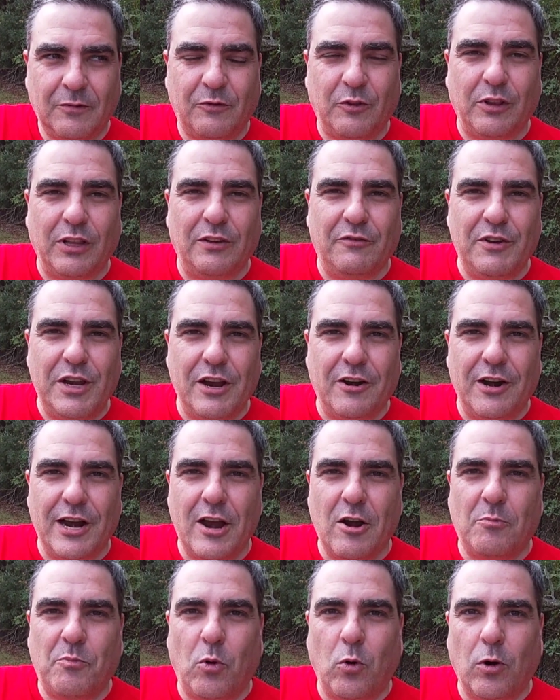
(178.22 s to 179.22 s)
If you live near an
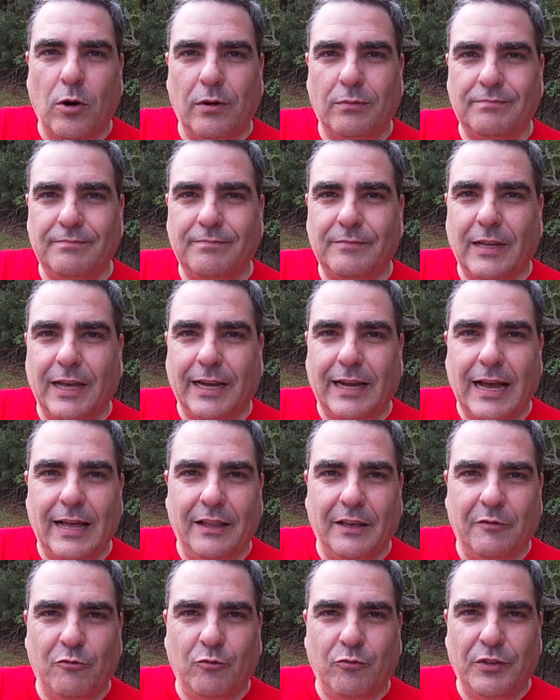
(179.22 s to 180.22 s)
airport, like I
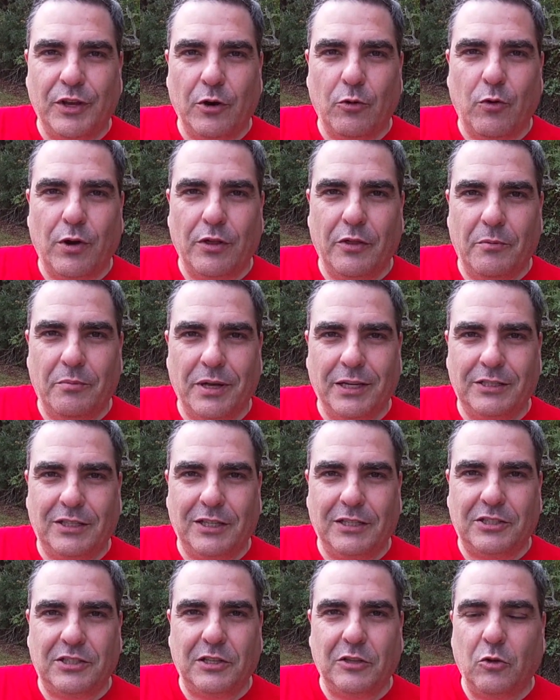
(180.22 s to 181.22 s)
live near one of the
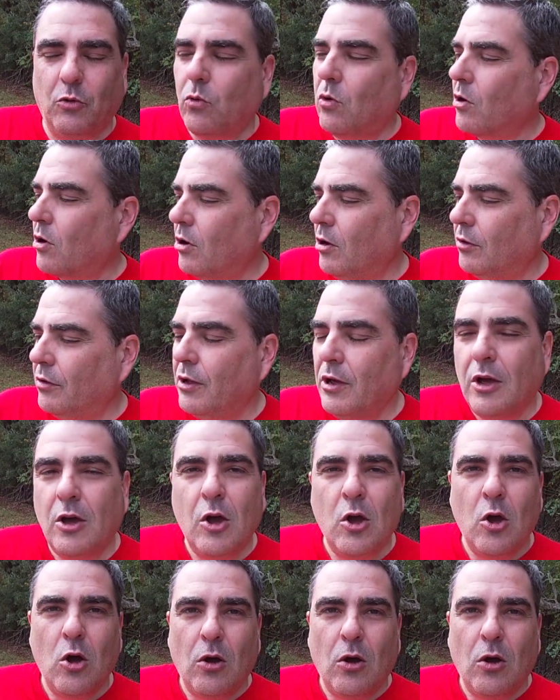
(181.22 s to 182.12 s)
busiest in the world. Flight